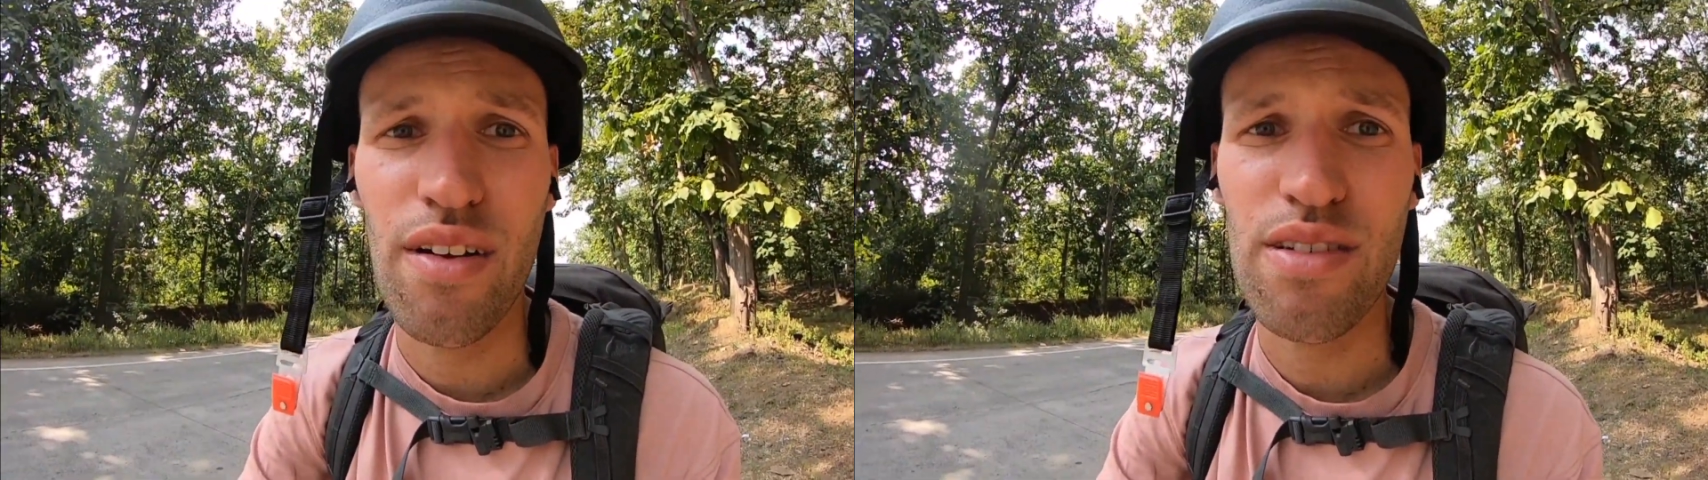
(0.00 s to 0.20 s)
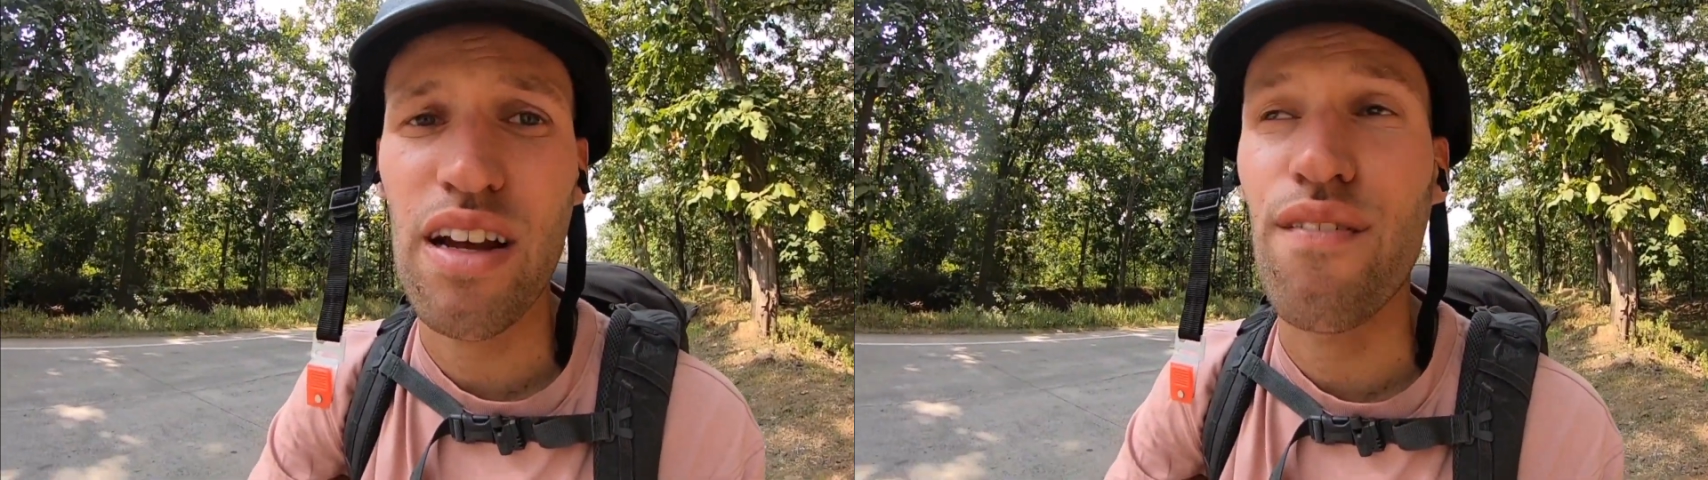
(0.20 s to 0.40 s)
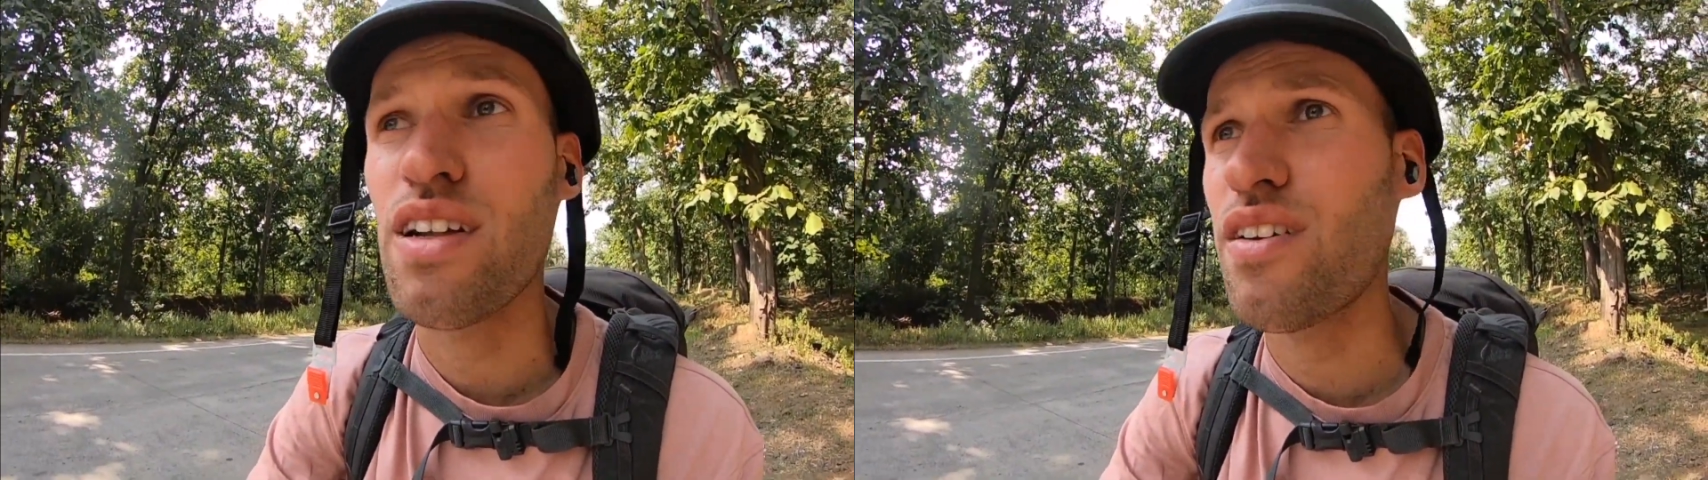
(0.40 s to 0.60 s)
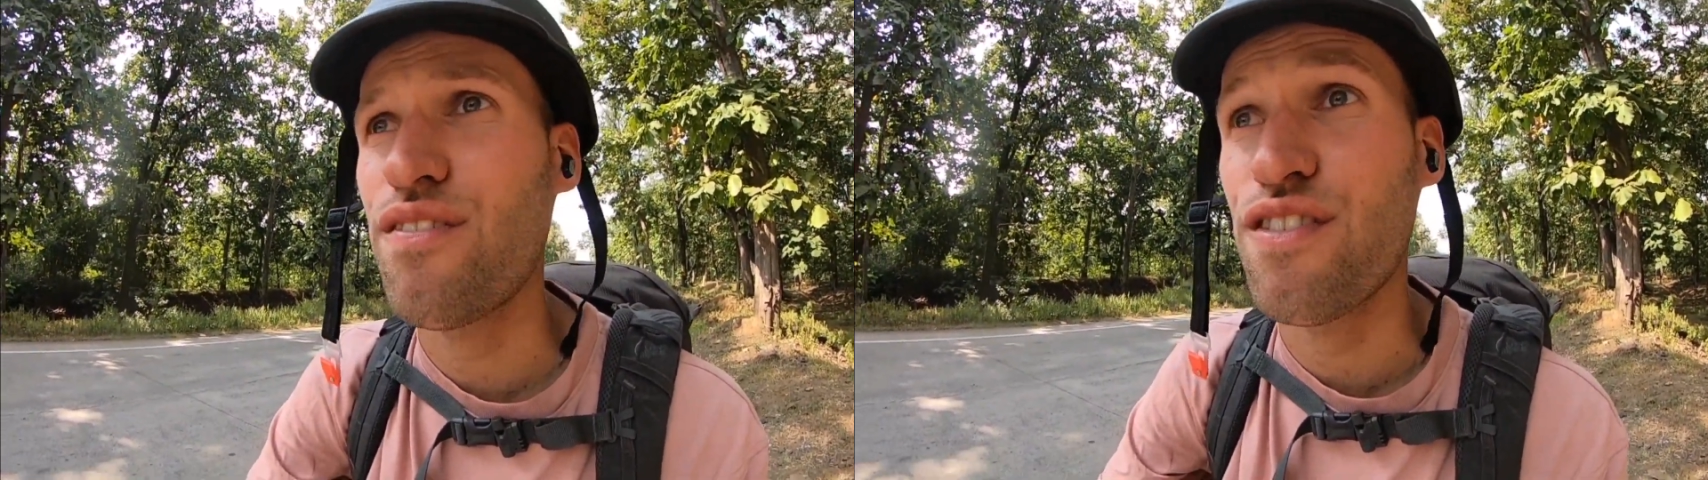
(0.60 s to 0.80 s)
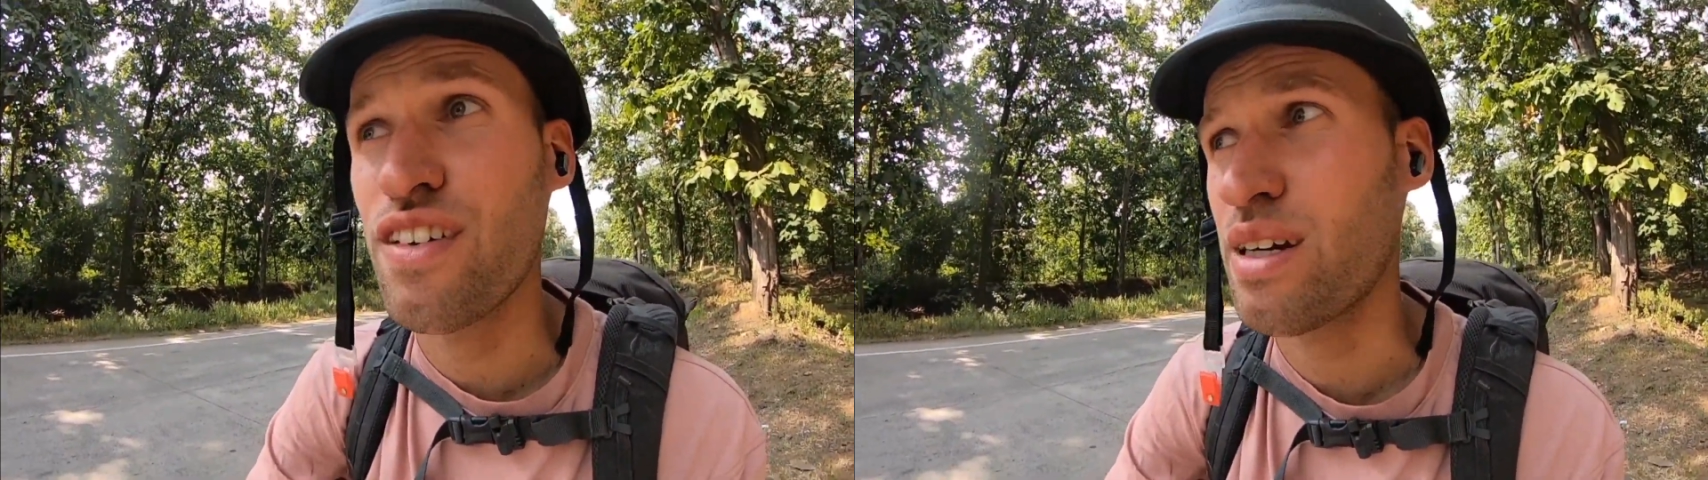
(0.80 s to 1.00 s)
I was like, what the
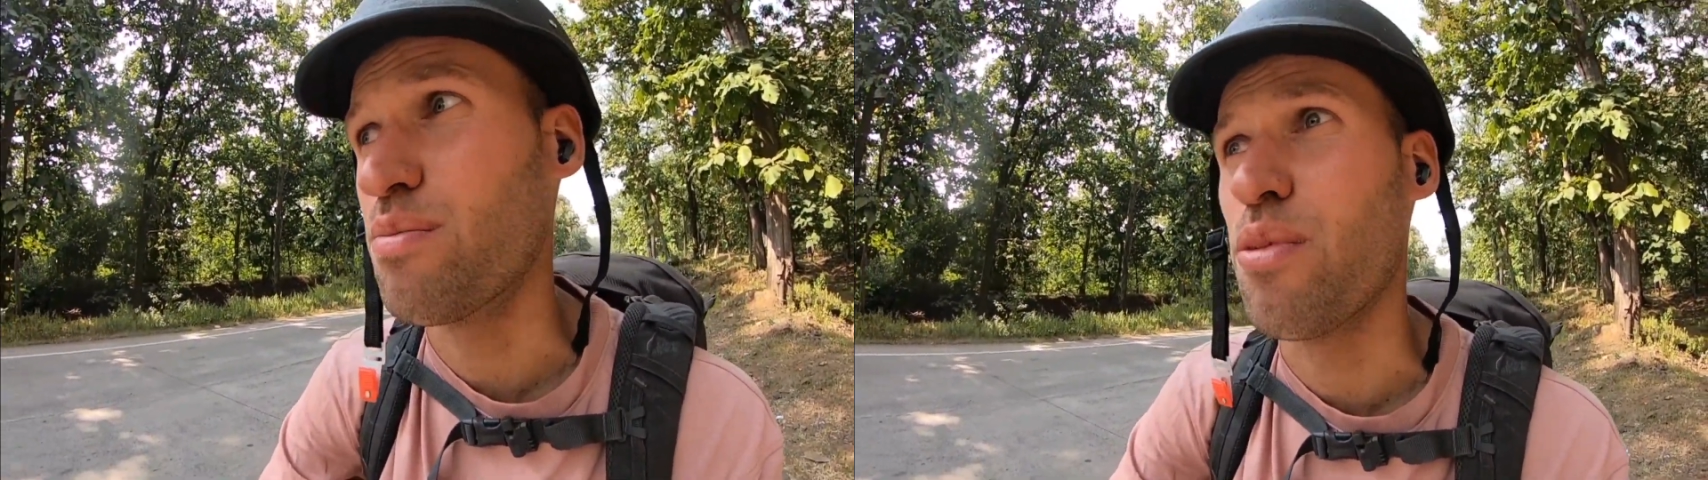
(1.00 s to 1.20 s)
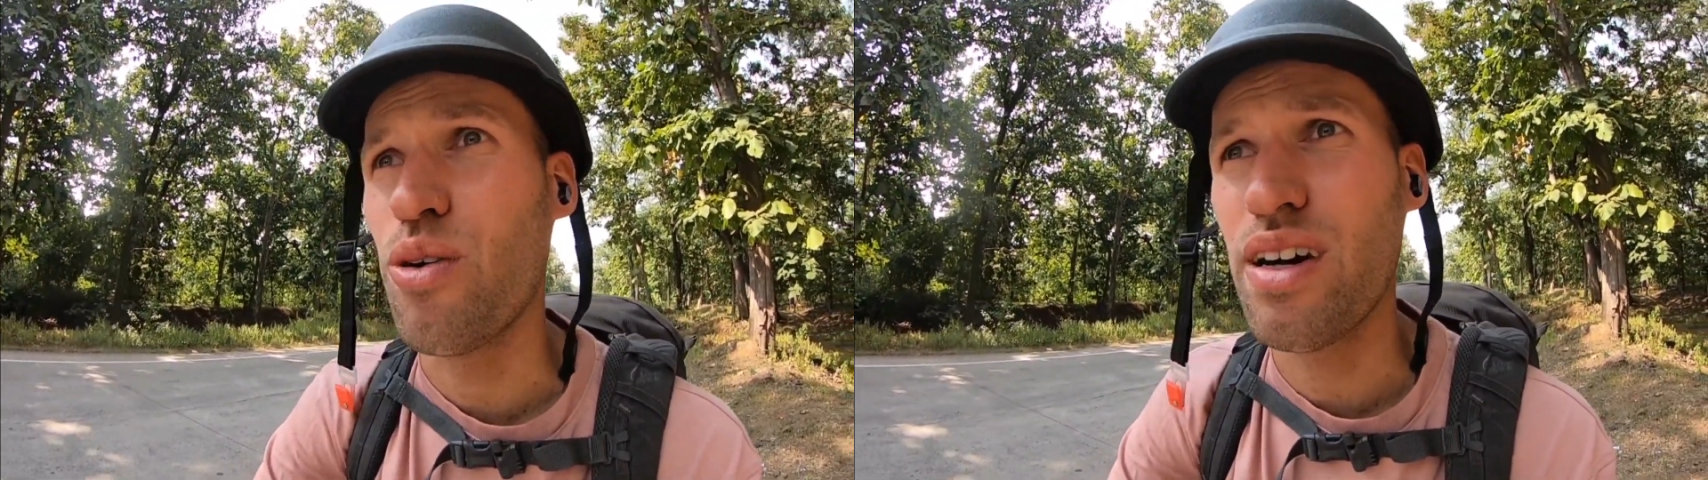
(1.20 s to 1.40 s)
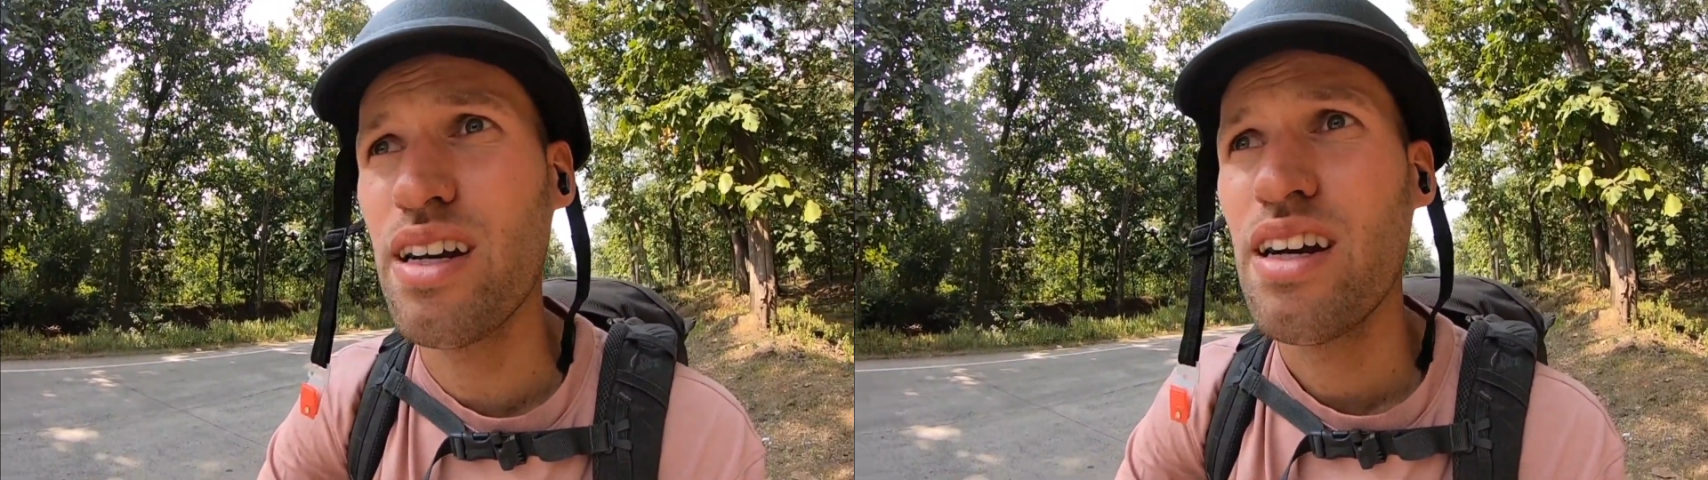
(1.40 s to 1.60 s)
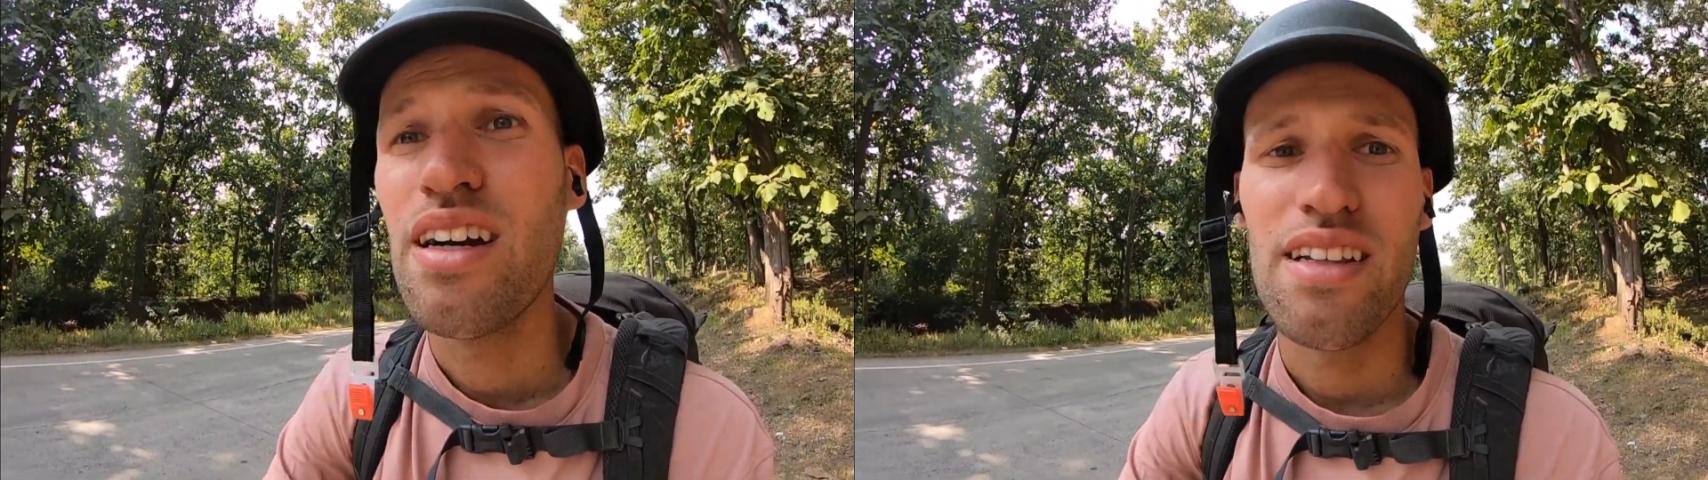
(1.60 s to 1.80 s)
freak, boy?